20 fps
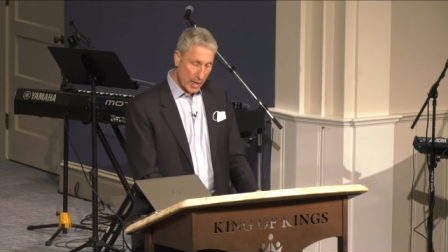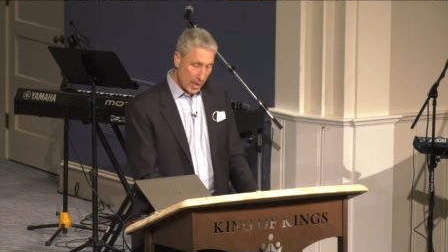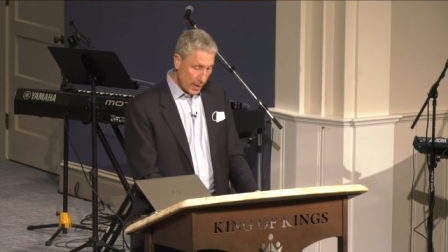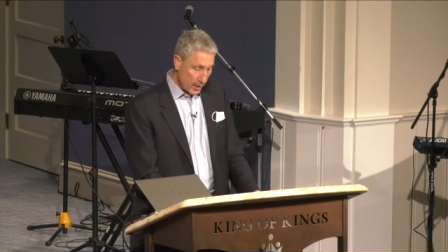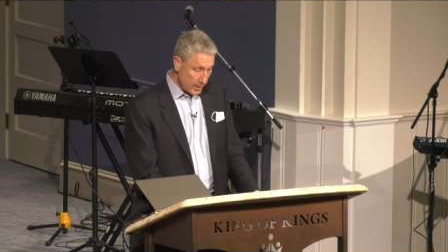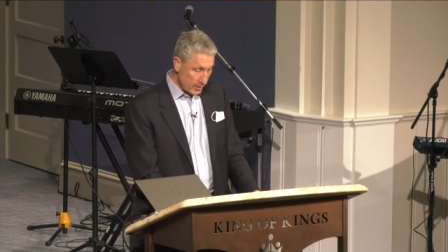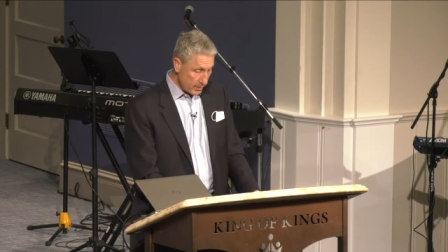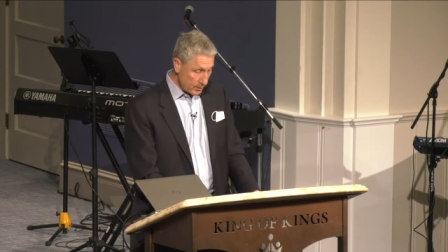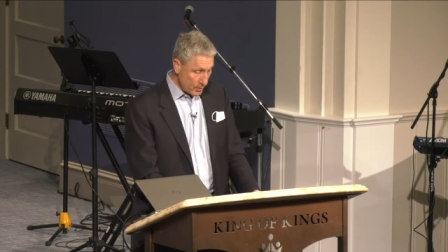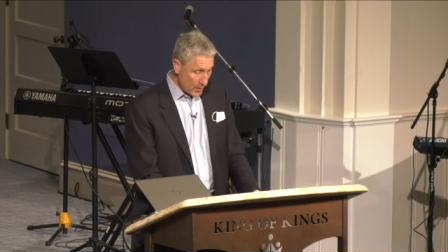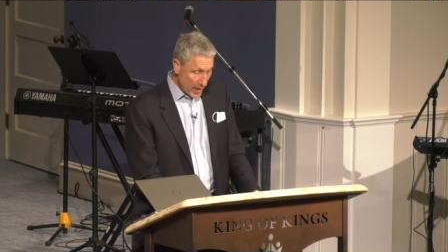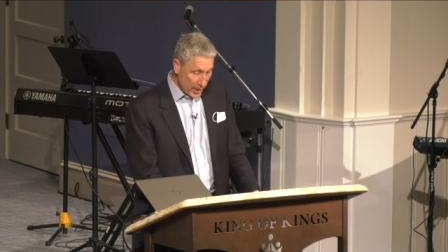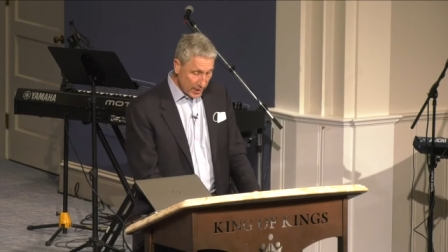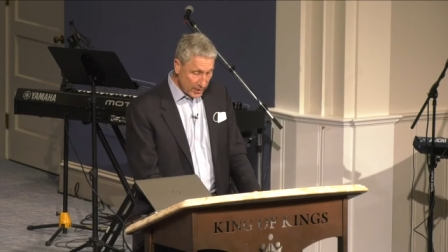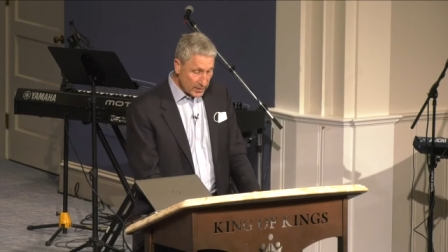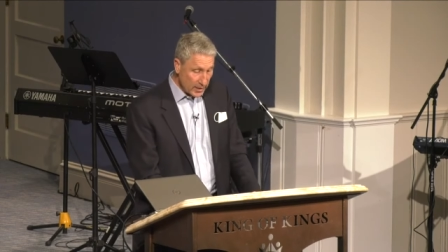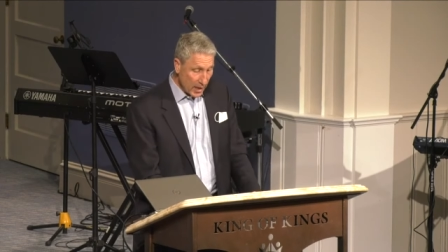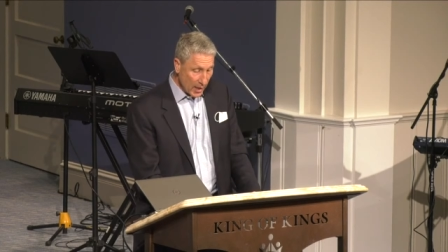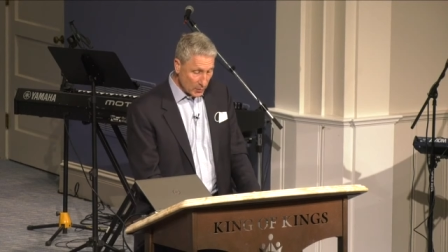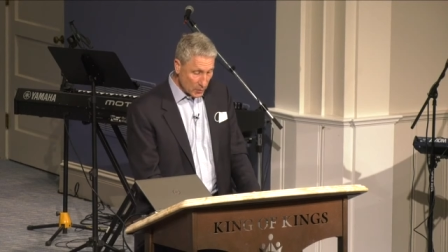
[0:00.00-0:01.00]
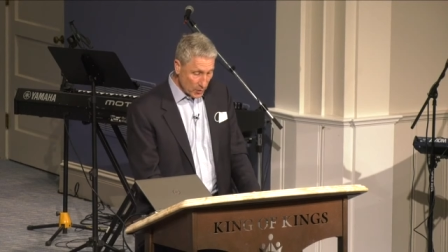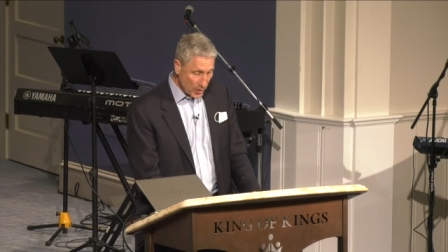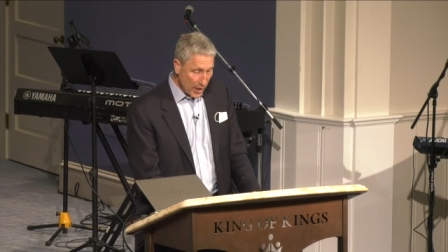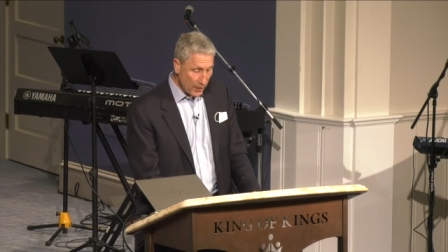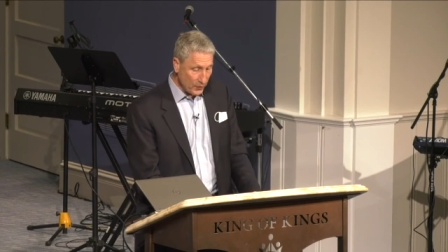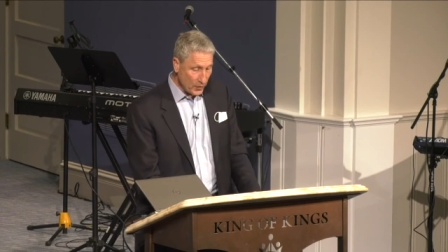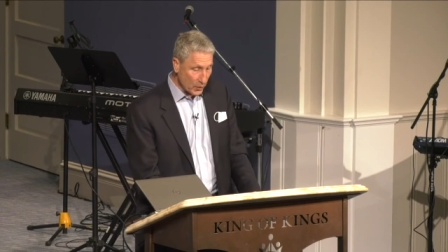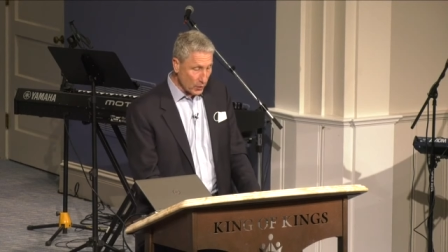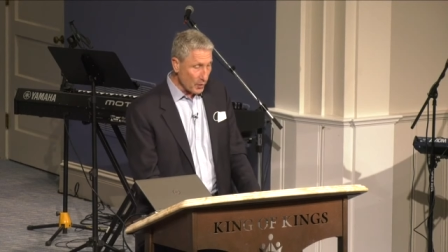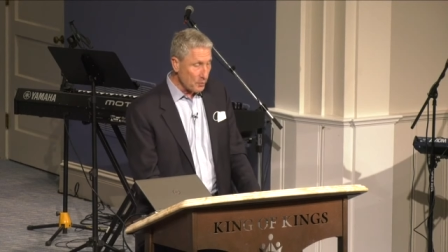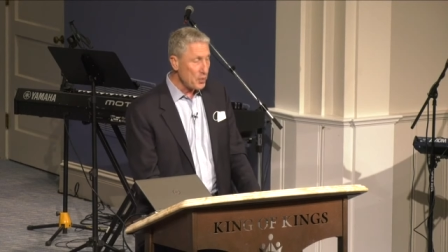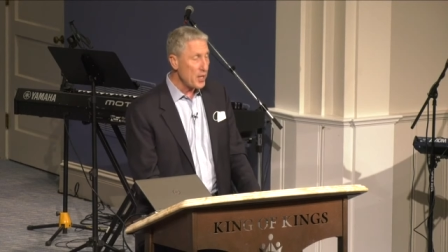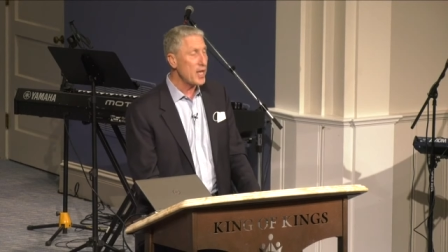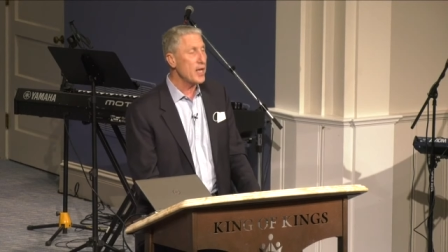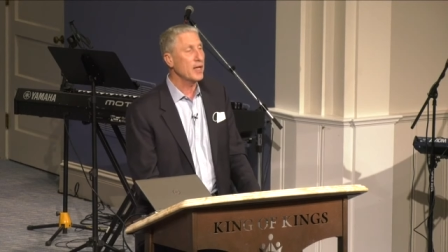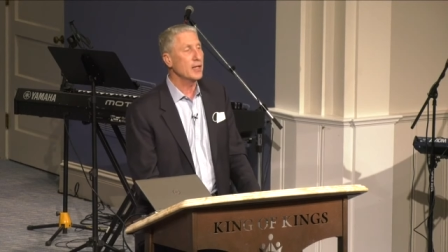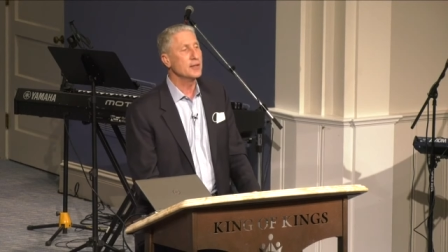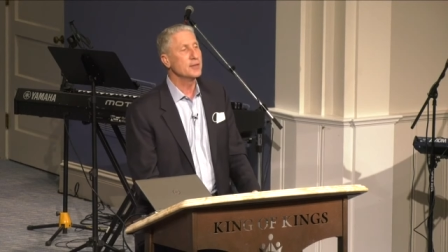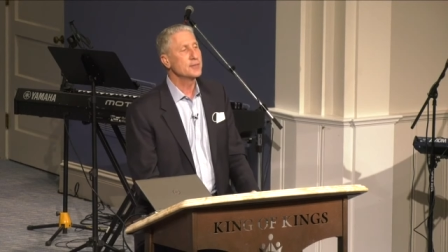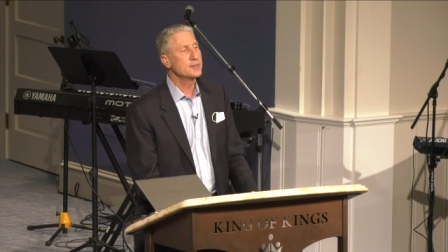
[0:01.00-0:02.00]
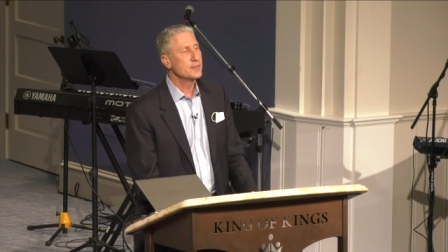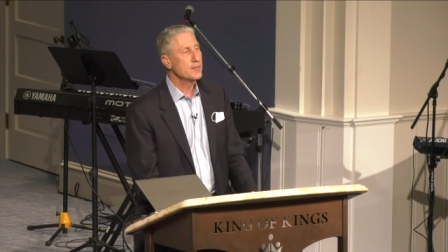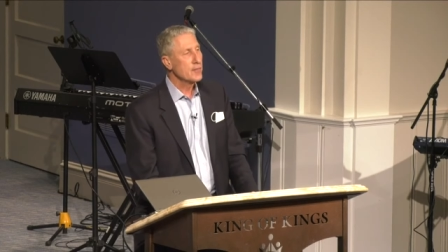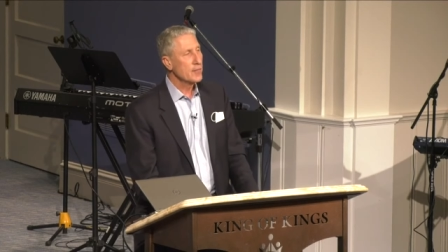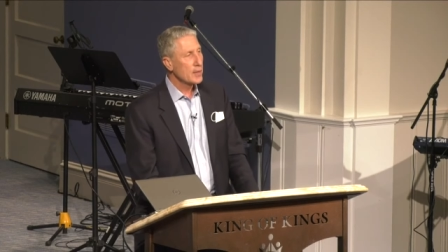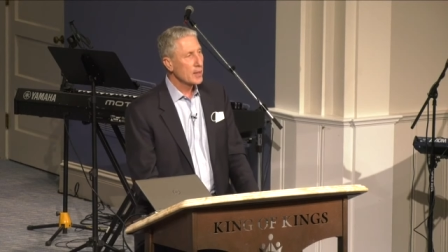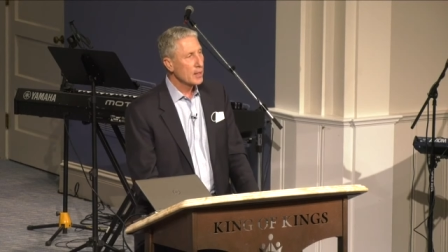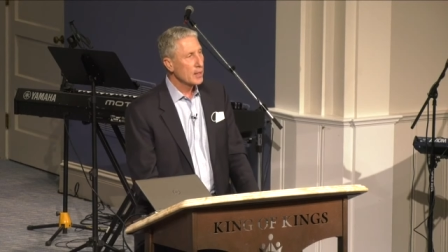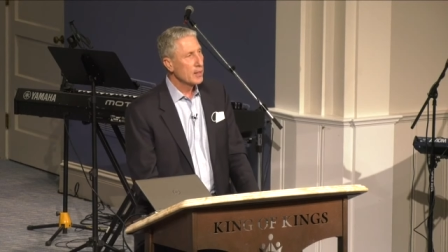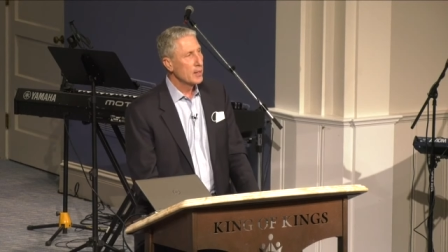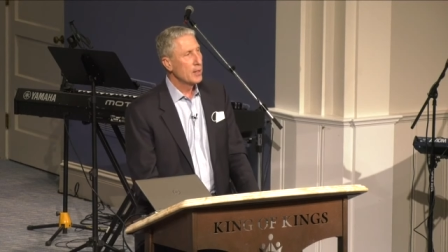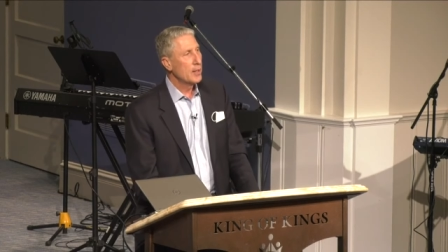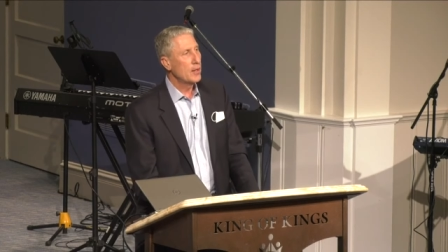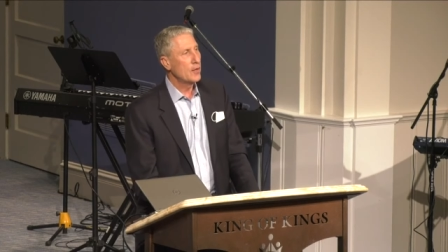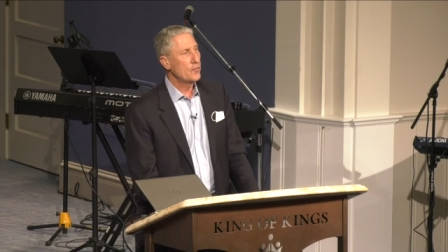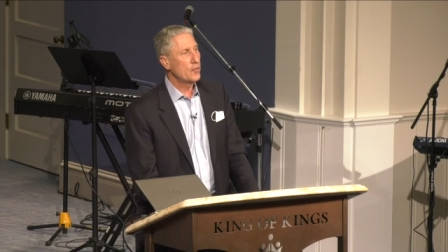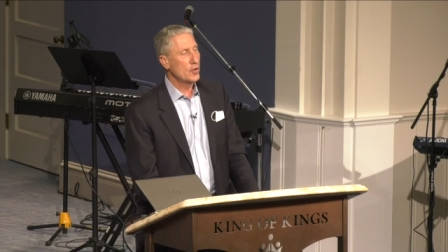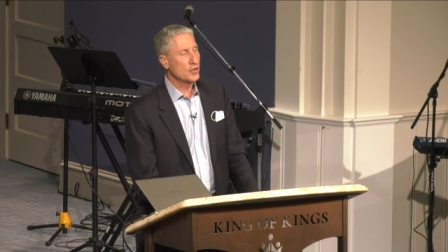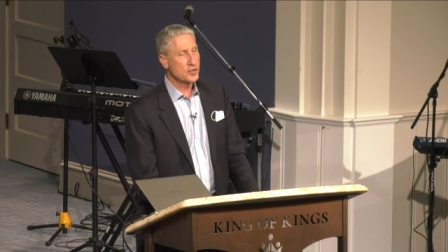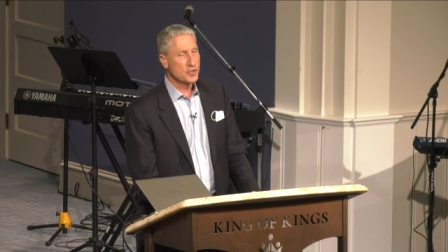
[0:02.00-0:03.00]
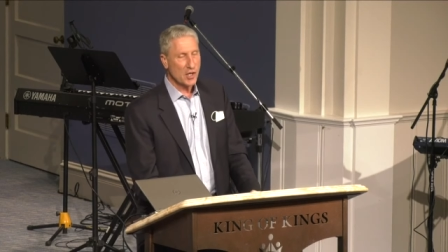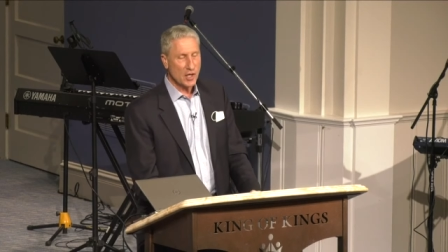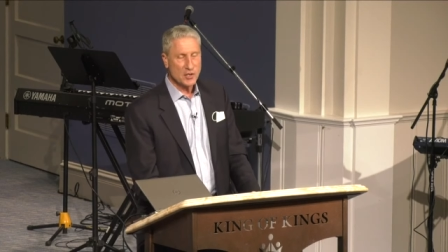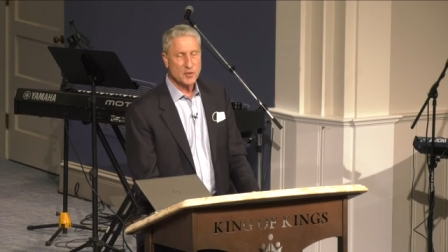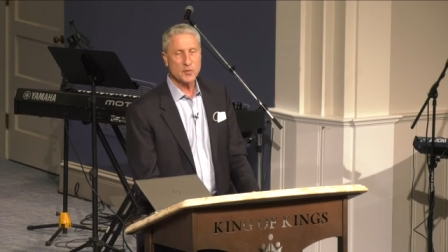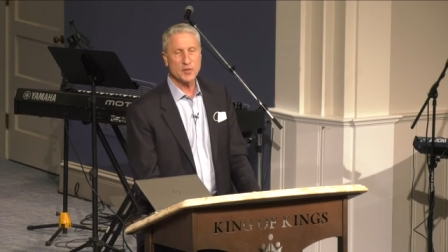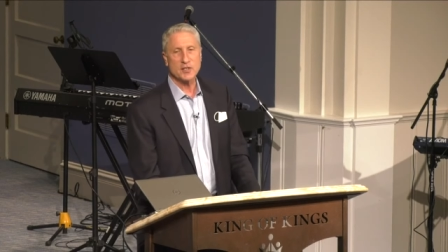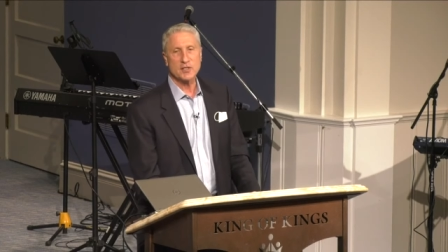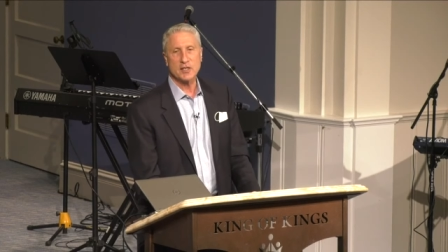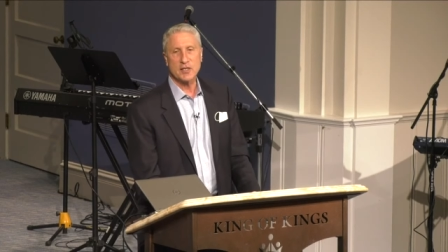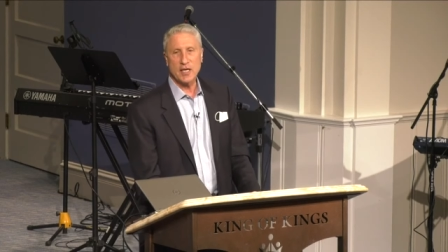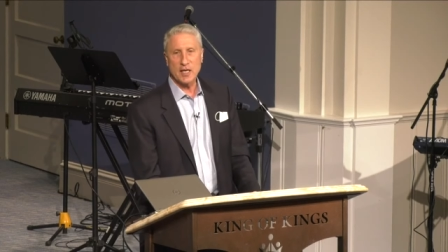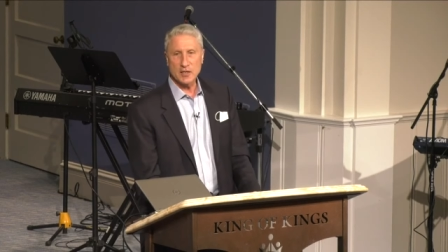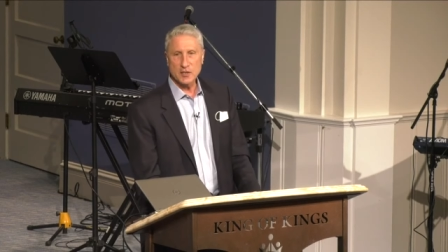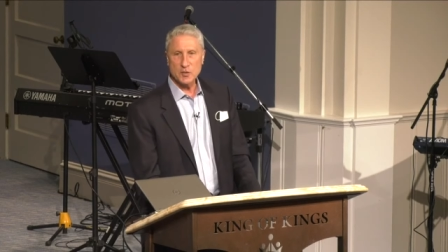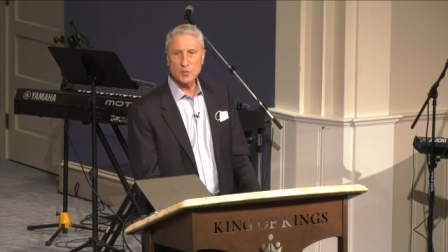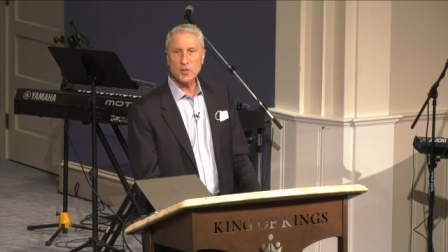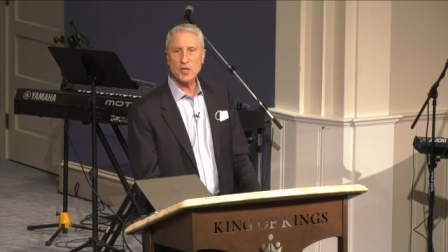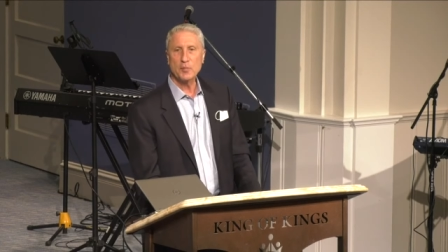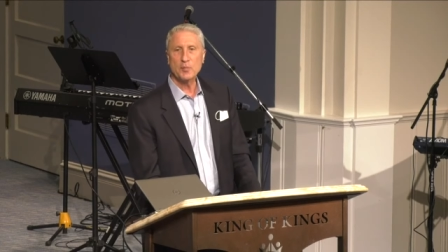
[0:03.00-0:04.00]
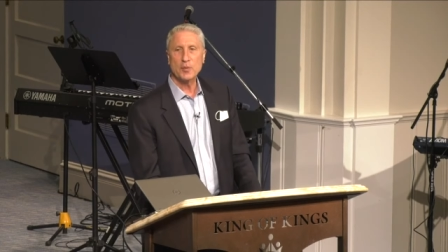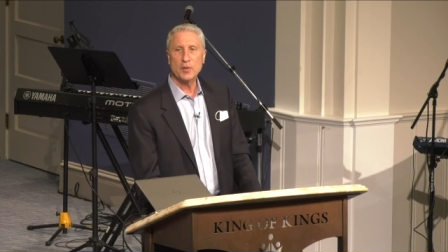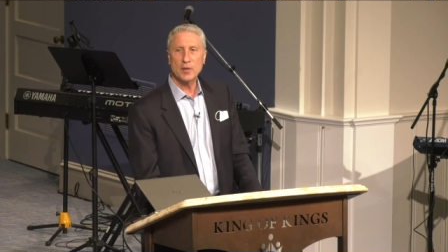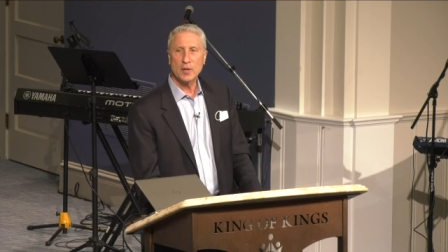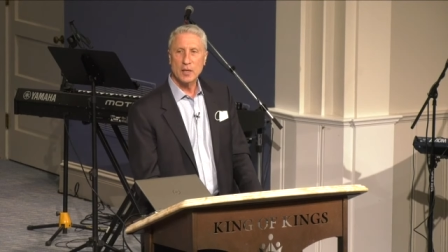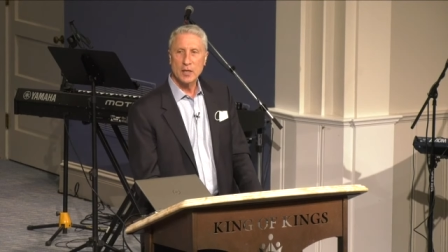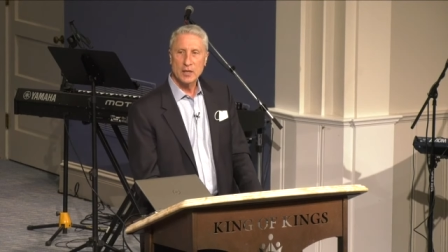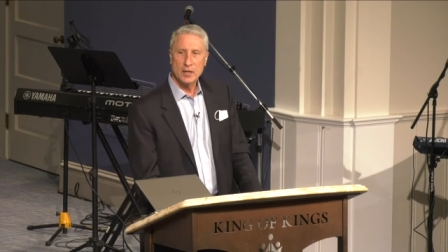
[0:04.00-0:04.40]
And many times we have to repent of our judgments against people.